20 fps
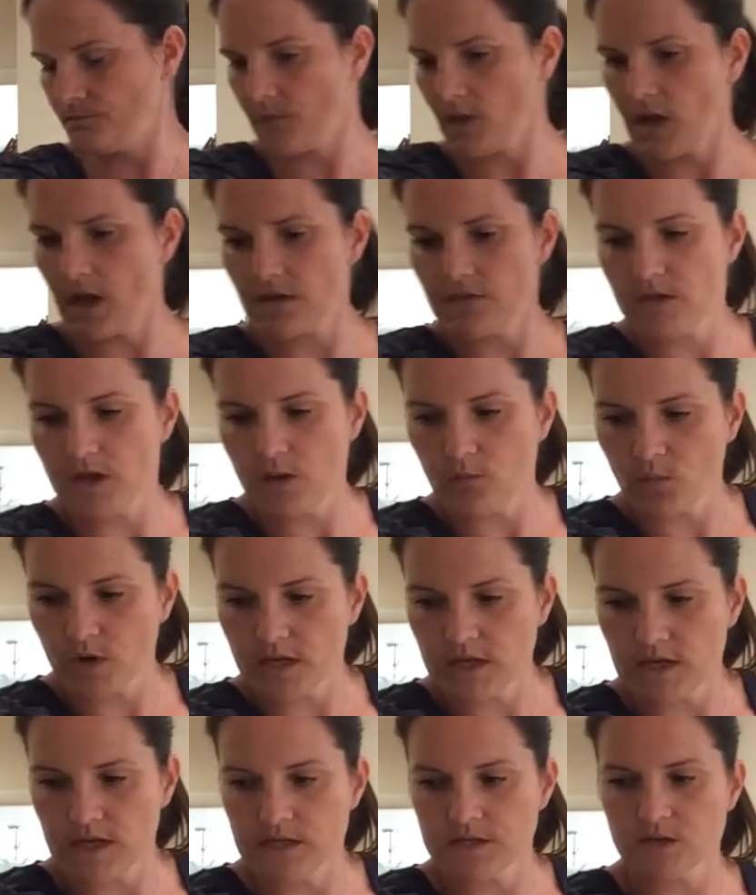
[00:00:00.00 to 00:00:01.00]
And then we
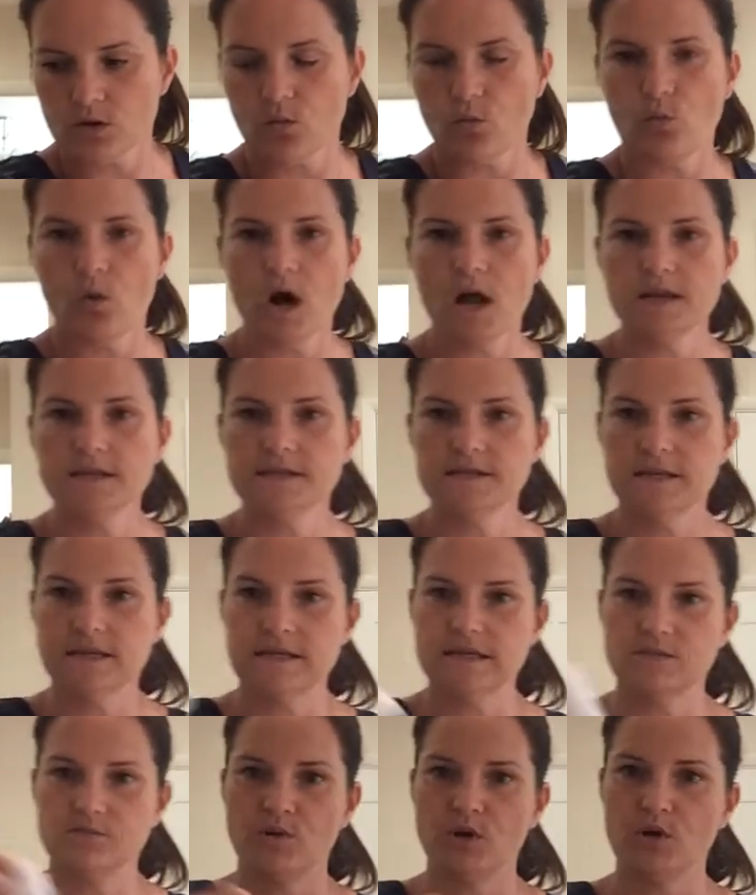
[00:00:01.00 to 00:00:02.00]
need 1
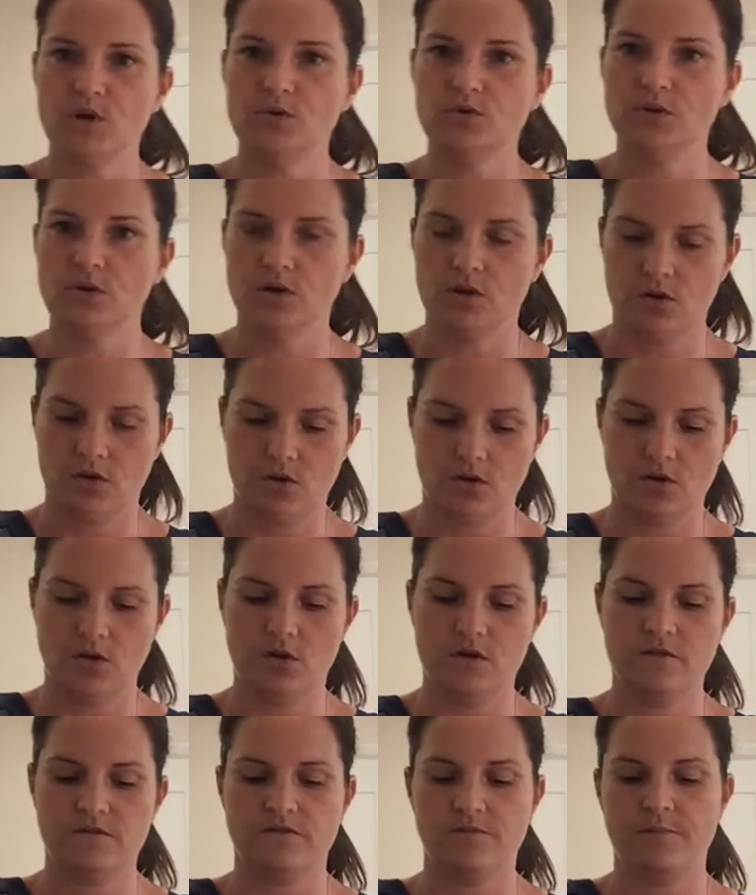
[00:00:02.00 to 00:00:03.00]
teaspoon
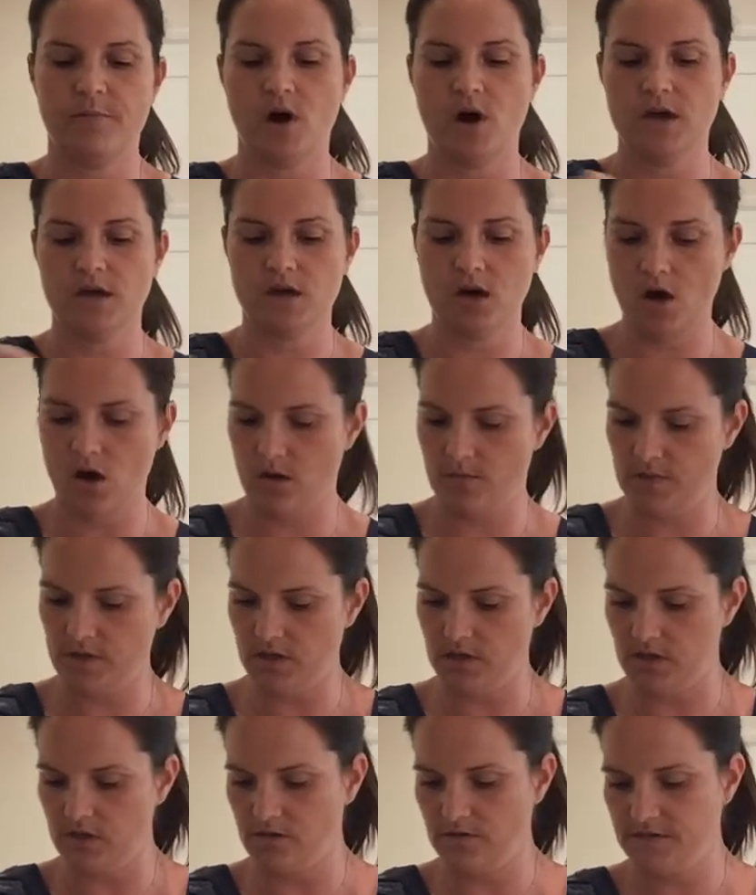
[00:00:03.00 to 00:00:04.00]
of
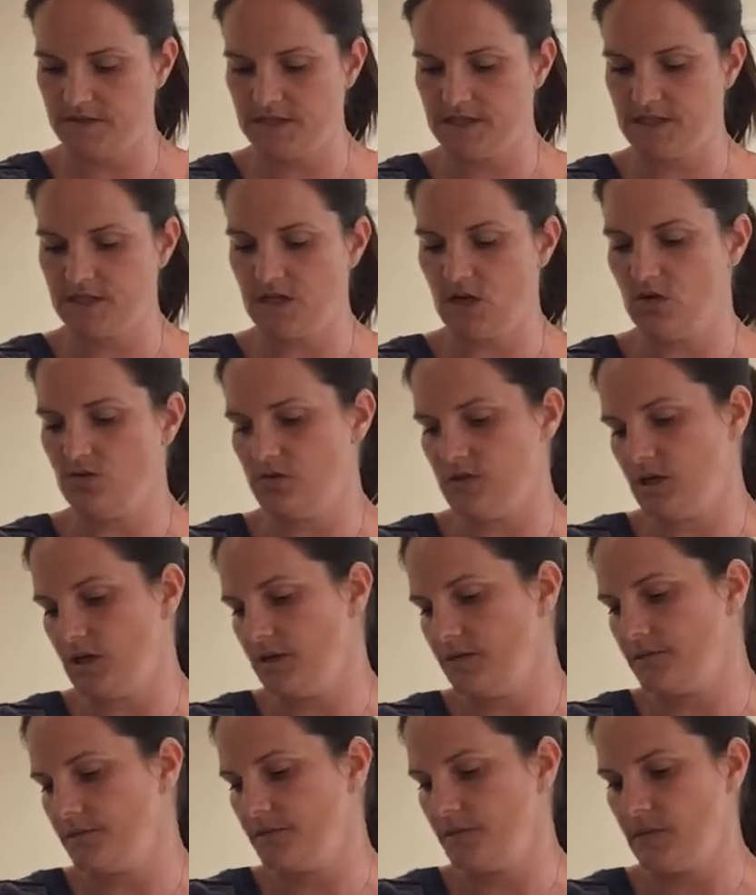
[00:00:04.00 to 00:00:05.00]
bicarbonate of
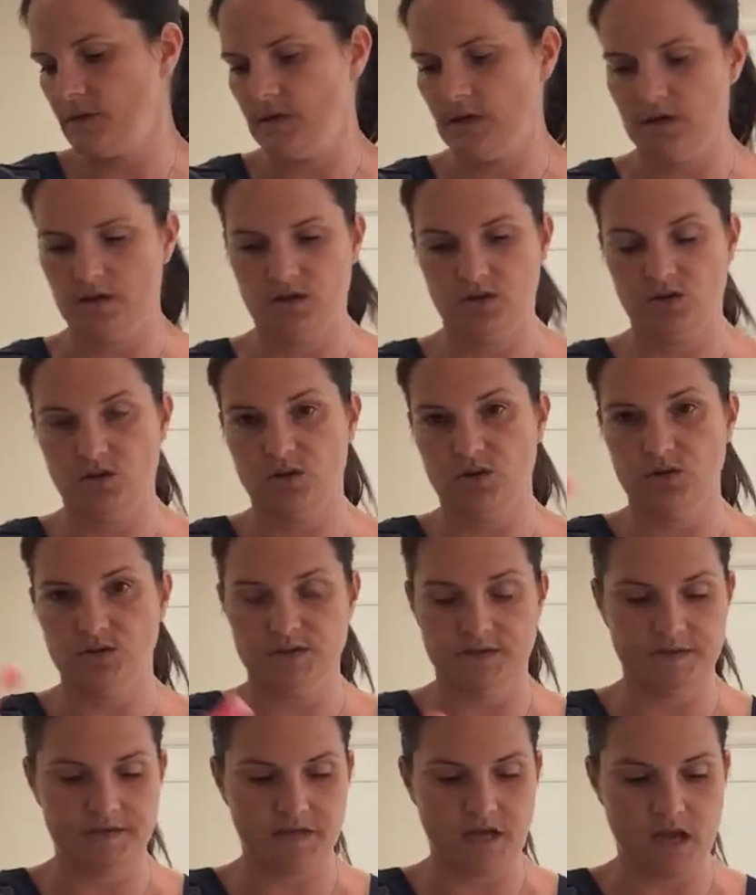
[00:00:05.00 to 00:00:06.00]
soda. You can
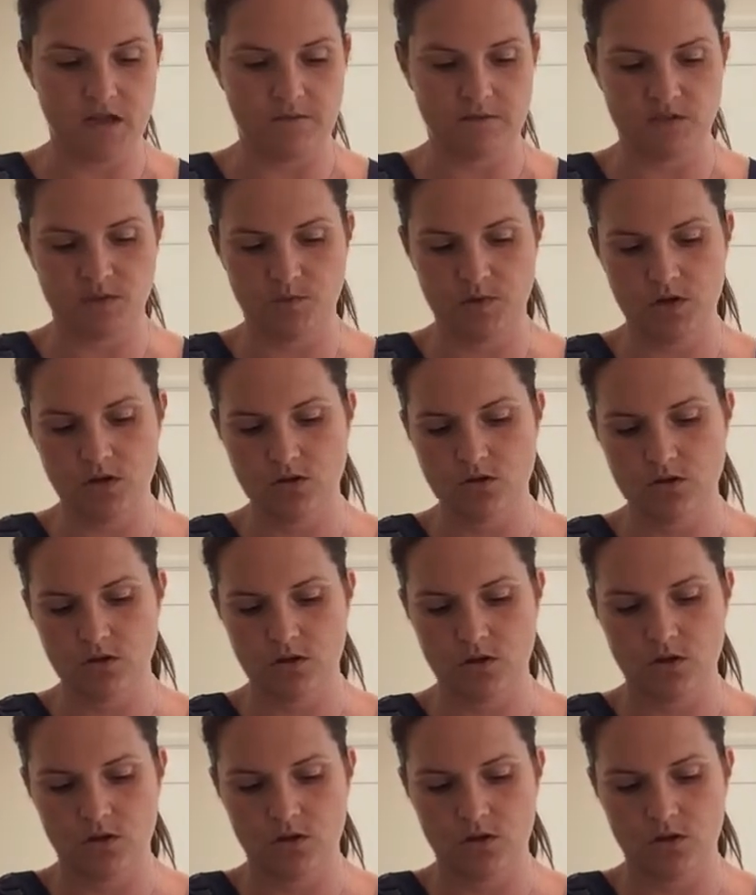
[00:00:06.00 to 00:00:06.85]
use the same spoon.